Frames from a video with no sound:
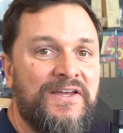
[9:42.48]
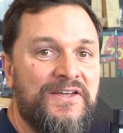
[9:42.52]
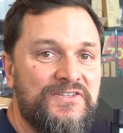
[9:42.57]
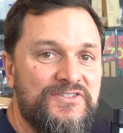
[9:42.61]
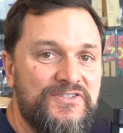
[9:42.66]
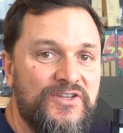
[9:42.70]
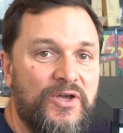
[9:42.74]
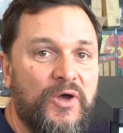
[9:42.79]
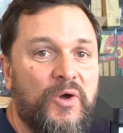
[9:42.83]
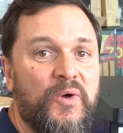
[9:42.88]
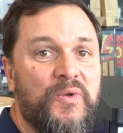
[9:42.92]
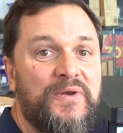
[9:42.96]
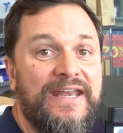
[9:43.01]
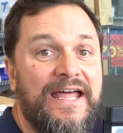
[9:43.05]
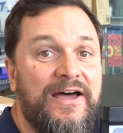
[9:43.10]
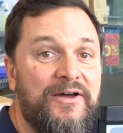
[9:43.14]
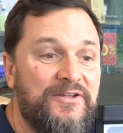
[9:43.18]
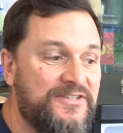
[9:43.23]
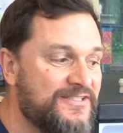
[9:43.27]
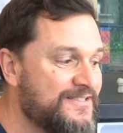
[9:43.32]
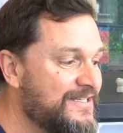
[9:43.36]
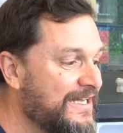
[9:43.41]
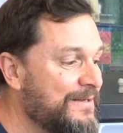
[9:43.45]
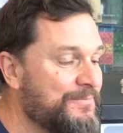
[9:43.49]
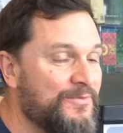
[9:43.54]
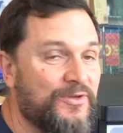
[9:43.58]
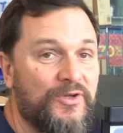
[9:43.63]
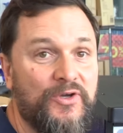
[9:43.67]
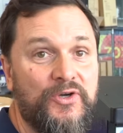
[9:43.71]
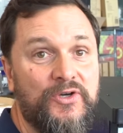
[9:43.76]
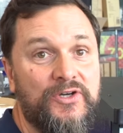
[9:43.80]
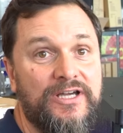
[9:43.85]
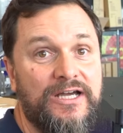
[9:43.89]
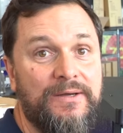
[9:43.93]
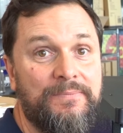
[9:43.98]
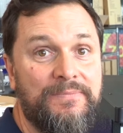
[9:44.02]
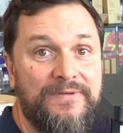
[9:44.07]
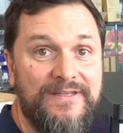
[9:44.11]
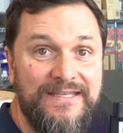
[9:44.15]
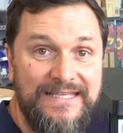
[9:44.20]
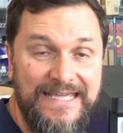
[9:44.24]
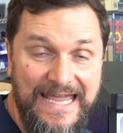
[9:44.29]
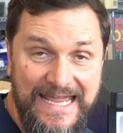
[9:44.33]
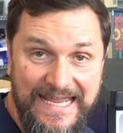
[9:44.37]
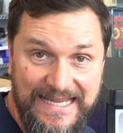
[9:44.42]
So now it's time to hook
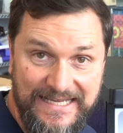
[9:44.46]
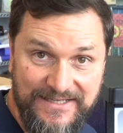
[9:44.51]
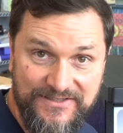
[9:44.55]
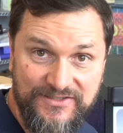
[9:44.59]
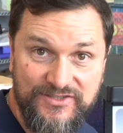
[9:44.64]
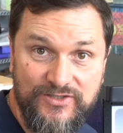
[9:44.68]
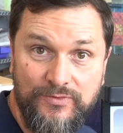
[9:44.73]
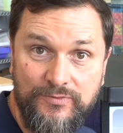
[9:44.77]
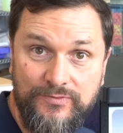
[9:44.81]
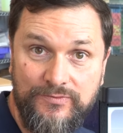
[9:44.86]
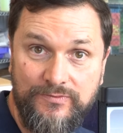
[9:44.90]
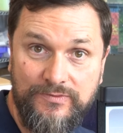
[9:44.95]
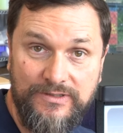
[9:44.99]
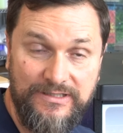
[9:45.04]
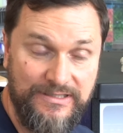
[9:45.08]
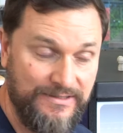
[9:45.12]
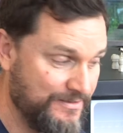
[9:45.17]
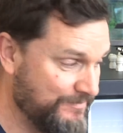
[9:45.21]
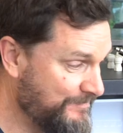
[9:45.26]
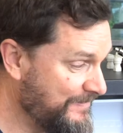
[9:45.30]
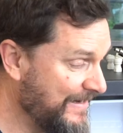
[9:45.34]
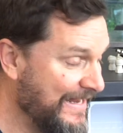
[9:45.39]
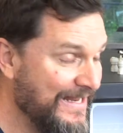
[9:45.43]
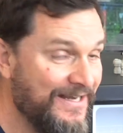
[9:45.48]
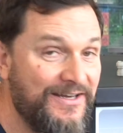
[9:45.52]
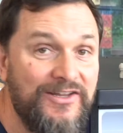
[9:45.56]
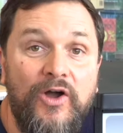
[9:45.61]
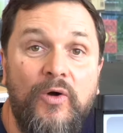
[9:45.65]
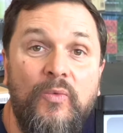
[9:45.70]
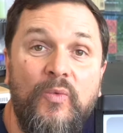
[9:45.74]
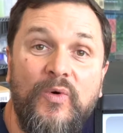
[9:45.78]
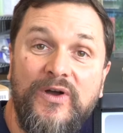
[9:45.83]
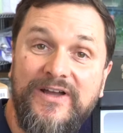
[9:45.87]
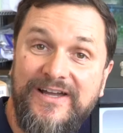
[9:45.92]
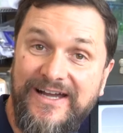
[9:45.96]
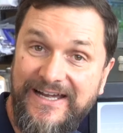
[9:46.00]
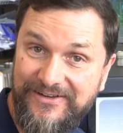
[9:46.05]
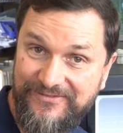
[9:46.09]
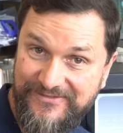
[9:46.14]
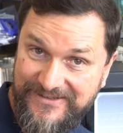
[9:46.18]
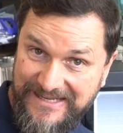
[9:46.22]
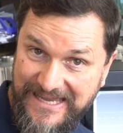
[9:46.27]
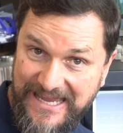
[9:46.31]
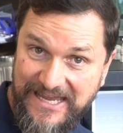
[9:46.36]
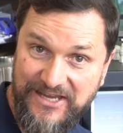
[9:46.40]
up kegs. So depending on what kind
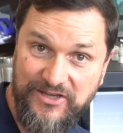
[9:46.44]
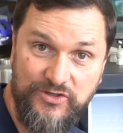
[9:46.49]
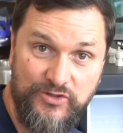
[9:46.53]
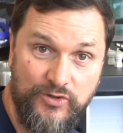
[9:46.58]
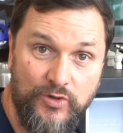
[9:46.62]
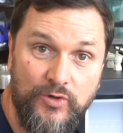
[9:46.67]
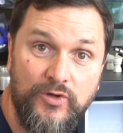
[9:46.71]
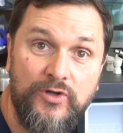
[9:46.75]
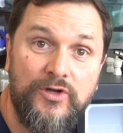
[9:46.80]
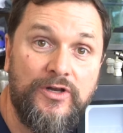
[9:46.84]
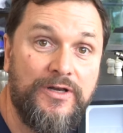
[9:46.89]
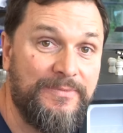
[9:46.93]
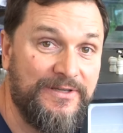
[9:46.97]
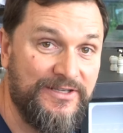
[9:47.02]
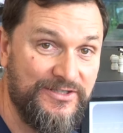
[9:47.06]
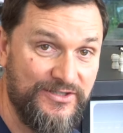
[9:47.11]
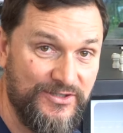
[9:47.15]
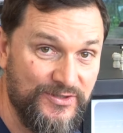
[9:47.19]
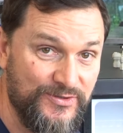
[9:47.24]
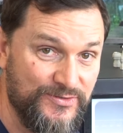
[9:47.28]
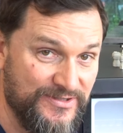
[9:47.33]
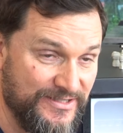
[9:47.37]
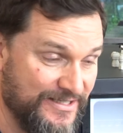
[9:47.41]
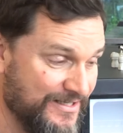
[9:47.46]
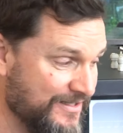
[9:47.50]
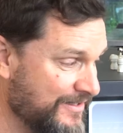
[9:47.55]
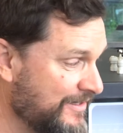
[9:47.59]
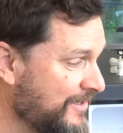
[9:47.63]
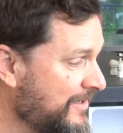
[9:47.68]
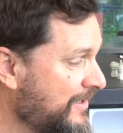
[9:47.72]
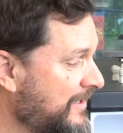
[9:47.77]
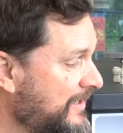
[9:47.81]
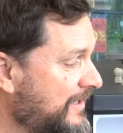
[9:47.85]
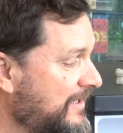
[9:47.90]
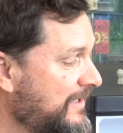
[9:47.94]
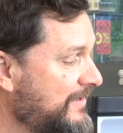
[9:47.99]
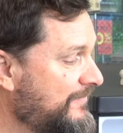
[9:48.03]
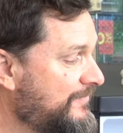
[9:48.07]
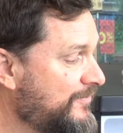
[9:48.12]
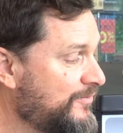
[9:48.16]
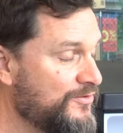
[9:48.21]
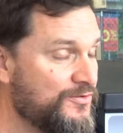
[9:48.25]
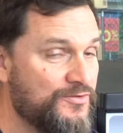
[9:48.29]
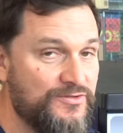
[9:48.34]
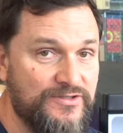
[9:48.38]
of keg you're going to be using, if
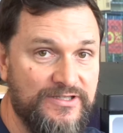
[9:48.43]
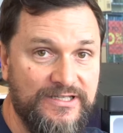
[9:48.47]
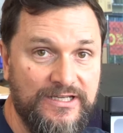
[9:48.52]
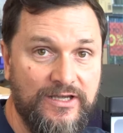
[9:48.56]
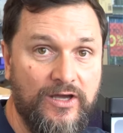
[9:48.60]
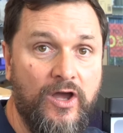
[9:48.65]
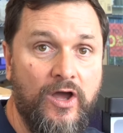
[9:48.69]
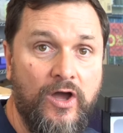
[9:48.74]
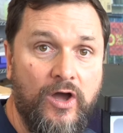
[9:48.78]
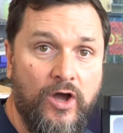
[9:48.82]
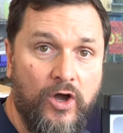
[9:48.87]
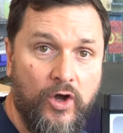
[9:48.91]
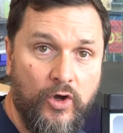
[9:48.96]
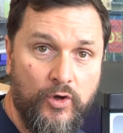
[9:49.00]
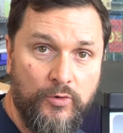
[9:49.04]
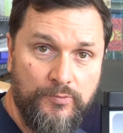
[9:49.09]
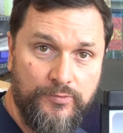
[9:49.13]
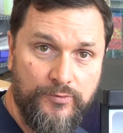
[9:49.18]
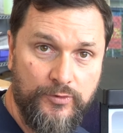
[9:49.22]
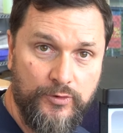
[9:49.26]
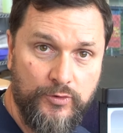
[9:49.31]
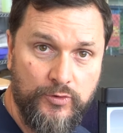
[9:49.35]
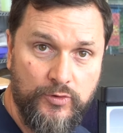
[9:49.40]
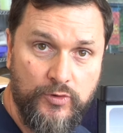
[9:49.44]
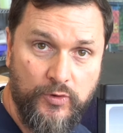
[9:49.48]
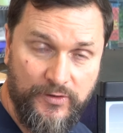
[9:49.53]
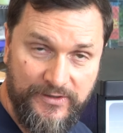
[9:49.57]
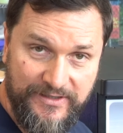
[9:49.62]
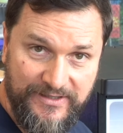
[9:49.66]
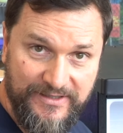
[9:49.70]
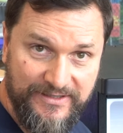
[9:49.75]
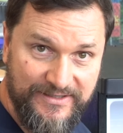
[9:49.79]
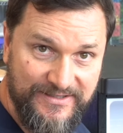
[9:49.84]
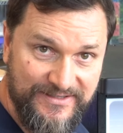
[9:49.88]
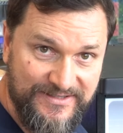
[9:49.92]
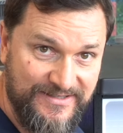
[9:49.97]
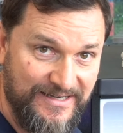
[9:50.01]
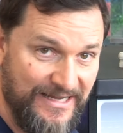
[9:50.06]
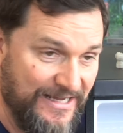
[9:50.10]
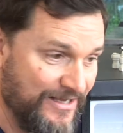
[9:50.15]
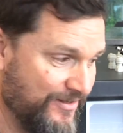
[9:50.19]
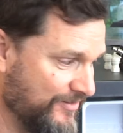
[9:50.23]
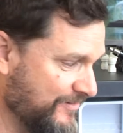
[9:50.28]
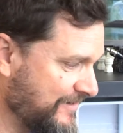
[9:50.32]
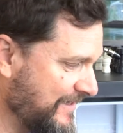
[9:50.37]
you're using homebrew Cornelius
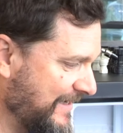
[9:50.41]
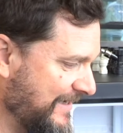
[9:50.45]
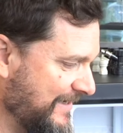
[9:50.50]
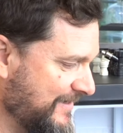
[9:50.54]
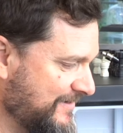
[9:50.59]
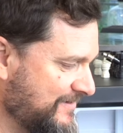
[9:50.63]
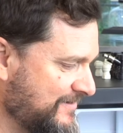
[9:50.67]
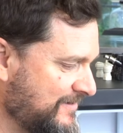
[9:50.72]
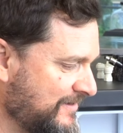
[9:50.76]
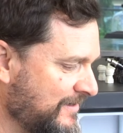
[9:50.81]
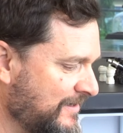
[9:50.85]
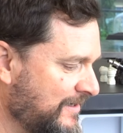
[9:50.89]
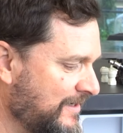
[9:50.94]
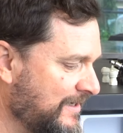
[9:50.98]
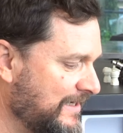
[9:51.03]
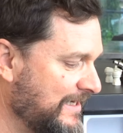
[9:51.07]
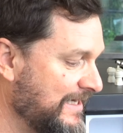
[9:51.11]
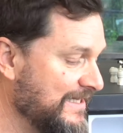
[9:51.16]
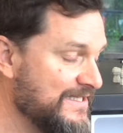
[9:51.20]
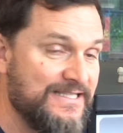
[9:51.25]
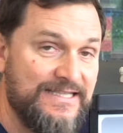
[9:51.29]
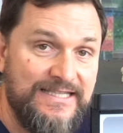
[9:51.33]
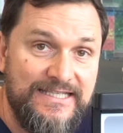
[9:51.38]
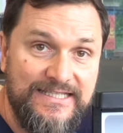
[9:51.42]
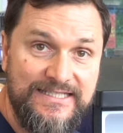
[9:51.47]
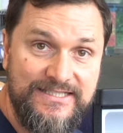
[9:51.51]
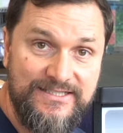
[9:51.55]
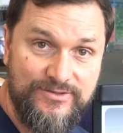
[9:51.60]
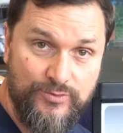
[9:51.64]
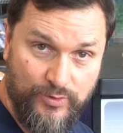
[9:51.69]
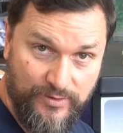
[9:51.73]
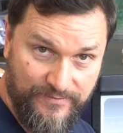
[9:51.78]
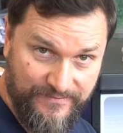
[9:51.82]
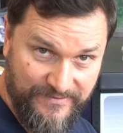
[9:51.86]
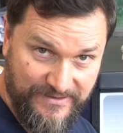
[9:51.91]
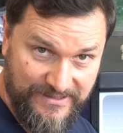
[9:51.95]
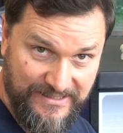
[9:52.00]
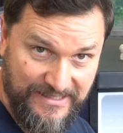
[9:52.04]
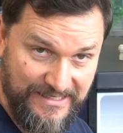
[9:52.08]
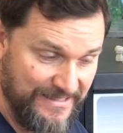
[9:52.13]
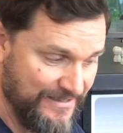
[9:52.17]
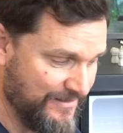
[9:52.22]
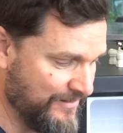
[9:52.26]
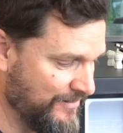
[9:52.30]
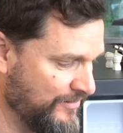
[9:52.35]
style kegs, it's this sort of a
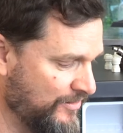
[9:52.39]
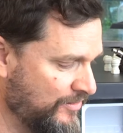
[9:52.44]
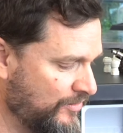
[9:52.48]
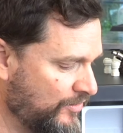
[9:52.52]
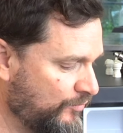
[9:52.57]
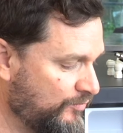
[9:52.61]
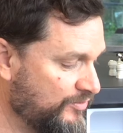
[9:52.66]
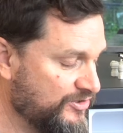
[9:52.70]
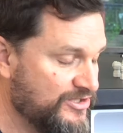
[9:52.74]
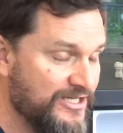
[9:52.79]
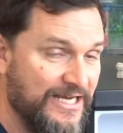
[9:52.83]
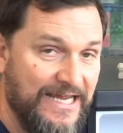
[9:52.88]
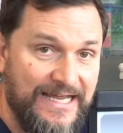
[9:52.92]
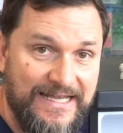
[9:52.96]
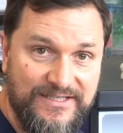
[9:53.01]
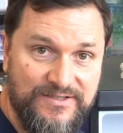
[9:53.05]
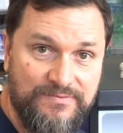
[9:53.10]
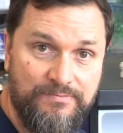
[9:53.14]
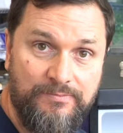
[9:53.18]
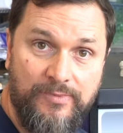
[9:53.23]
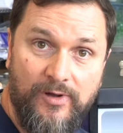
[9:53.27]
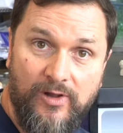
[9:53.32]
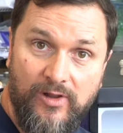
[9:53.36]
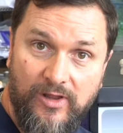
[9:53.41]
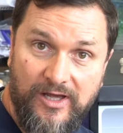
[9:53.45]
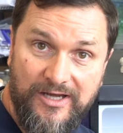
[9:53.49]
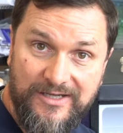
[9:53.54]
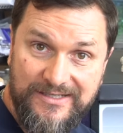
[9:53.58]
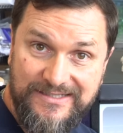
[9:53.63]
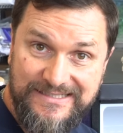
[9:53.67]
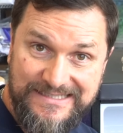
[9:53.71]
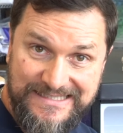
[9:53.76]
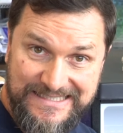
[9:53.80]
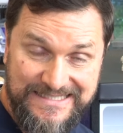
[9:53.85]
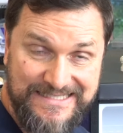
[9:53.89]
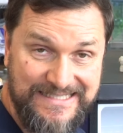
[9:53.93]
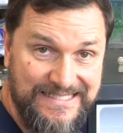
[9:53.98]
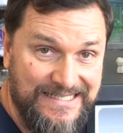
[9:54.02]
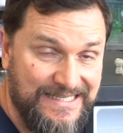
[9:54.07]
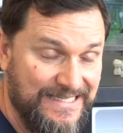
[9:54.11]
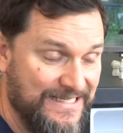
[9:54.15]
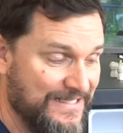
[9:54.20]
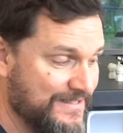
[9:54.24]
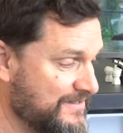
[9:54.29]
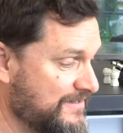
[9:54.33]
keg, which has Ball Lock
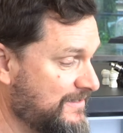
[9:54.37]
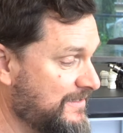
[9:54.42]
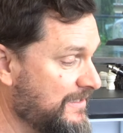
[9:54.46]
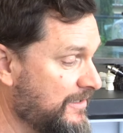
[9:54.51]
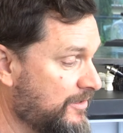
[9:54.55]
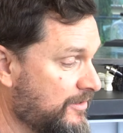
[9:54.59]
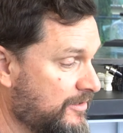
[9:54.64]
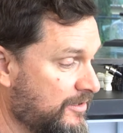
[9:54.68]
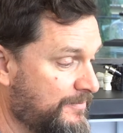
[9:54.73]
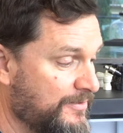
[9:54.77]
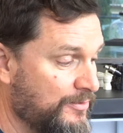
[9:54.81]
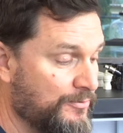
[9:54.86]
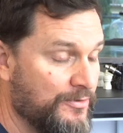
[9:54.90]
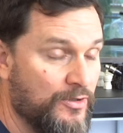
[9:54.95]
disconnects that are going to be